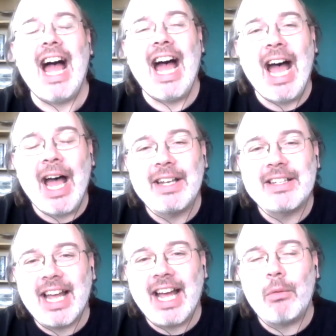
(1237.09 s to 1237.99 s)

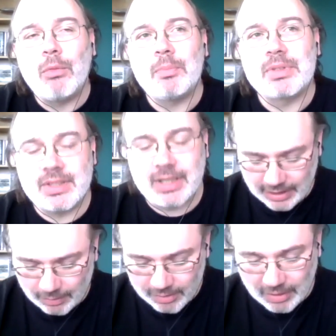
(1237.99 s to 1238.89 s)
And, whoops,
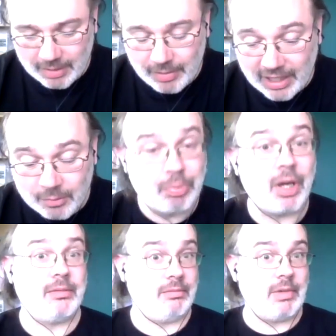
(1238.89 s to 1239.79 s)
sorry, that was my bad.
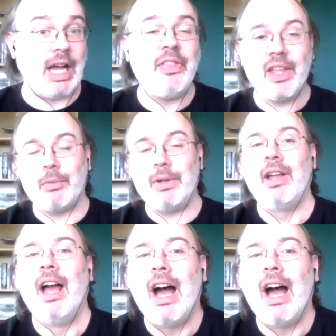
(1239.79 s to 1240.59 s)
But I think we